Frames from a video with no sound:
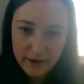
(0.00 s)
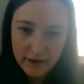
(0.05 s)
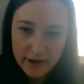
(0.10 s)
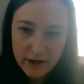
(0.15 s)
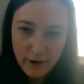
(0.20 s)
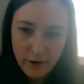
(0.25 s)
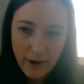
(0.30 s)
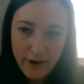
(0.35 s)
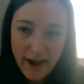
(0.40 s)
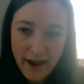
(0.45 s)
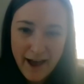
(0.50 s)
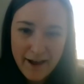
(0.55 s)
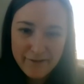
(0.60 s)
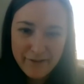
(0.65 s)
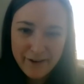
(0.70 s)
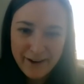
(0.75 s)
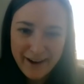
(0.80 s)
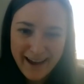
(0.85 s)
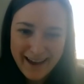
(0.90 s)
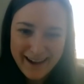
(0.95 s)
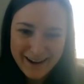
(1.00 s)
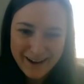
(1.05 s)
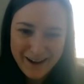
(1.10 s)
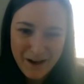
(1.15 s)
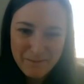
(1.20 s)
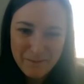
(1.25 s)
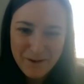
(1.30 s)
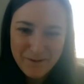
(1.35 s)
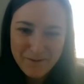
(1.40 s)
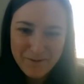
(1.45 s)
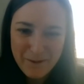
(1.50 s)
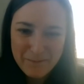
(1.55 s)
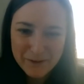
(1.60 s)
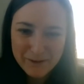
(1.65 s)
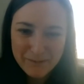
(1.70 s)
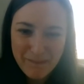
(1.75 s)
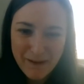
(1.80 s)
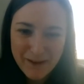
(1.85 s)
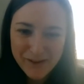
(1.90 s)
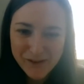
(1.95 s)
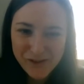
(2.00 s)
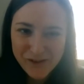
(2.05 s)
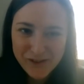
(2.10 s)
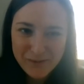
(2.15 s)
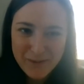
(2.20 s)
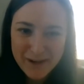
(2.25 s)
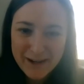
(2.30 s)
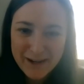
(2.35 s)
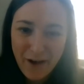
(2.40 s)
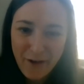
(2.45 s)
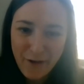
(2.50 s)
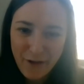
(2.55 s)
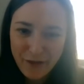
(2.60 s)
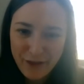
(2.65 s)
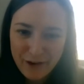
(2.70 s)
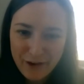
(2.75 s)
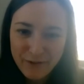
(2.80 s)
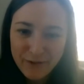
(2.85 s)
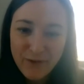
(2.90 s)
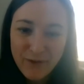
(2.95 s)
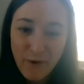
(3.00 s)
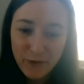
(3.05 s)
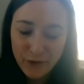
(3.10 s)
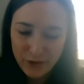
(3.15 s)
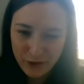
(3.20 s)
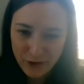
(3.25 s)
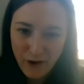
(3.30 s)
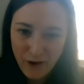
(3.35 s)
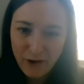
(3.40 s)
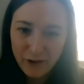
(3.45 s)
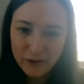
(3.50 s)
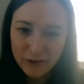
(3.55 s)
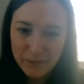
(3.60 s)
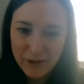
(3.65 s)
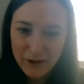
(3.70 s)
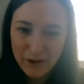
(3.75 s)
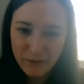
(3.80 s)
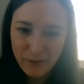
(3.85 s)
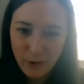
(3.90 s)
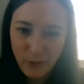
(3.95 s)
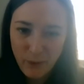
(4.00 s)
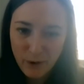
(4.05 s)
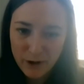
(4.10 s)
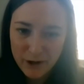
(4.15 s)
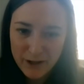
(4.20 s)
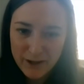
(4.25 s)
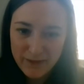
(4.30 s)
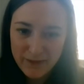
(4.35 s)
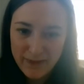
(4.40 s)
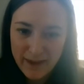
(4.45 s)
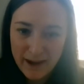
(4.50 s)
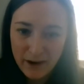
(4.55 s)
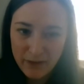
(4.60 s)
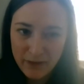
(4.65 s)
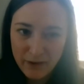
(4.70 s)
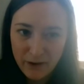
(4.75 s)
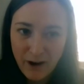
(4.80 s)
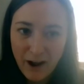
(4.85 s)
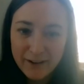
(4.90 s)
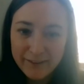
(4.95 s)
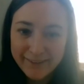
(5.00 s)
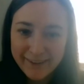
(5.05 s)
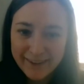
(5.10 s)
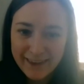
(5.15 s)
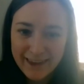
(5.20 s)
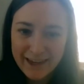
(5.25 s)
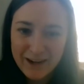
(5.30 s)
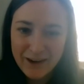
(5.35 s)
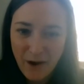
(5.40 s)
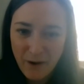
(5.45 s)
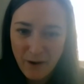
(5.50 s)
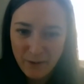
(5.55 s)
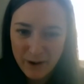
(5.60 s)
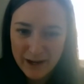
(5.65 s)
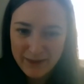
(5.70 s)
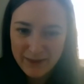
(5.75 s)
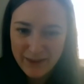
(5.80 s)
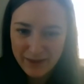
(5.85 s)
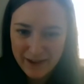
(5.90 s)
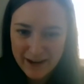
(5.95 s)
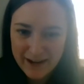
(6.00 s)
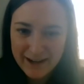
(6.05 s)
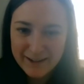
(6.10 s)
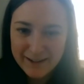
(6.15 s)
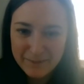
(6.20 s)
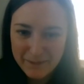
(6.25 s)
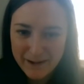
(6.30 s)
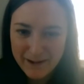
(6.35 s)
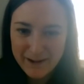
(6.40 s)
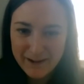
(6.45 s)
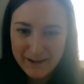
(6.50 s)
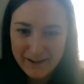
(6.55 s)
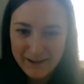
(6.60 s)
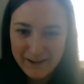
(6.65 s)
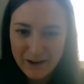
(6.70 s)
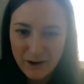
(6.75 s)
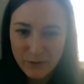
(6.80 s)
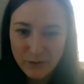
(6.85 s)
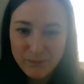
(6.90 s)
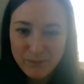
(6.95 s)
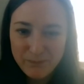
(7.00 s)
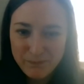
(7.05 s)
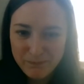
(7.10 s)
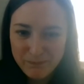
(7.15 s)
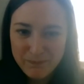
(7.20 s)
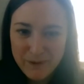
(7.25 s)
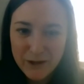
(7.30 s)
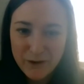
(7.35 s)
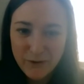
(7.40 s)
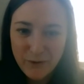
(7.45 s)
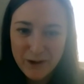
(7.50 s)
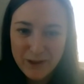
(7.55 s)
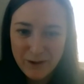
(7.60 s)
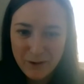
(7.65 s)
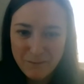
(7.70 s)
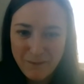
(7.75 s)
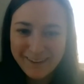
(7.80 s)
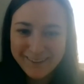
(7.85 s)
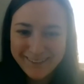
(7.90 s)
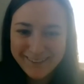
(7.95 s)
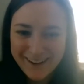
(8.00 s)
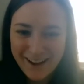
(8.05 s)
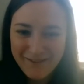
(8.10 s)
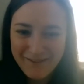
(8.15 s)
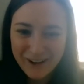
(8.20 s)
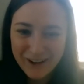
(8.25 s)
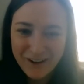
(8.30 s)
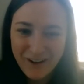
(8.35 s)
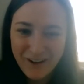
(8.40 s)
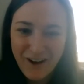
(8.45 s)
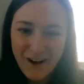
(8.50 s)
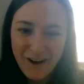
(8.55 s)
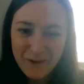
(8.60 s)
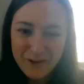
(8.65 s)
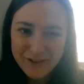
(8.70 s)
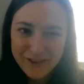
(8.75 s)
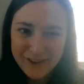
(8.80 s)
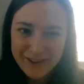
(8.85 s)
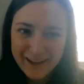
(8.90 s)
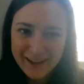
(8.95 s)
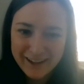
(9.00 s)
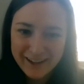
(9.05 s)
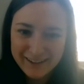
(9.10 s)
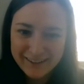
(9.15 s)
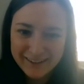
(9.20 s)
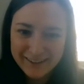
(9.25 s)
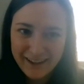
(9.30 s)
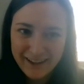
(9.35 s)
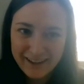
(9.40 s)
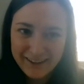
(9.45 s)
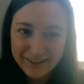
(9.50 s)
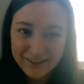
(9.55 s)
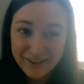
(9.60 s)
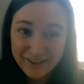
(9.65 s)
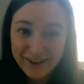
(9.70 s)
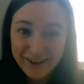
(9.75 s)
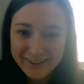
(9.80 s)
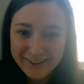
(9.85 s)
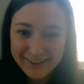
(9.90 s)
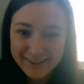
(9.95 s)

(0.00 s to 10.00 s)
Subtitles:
you know, I have had a couple of reps mention to me now that they know that the call is being recorded. They're constantly knowing that they need to be, you know, be doing their best on every call, which I think is good